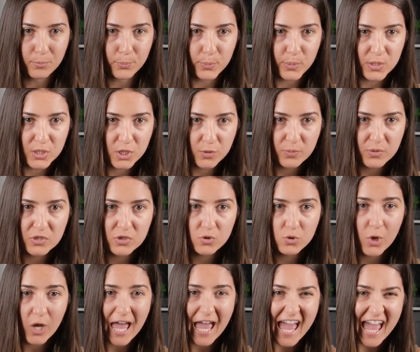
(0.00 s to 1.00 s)
Bishop
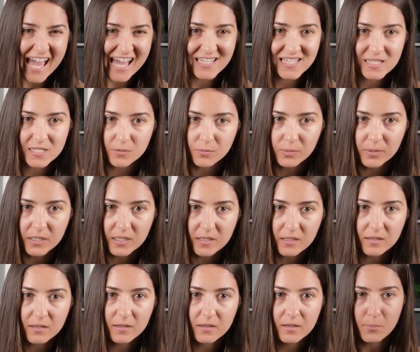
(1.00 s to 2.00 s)
e2 has to
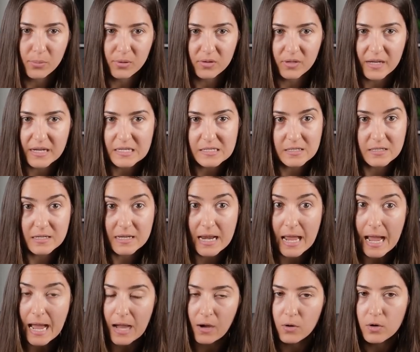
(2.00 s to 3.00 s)
be played
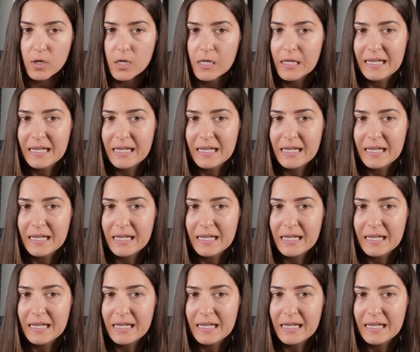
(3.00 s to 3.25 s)
now.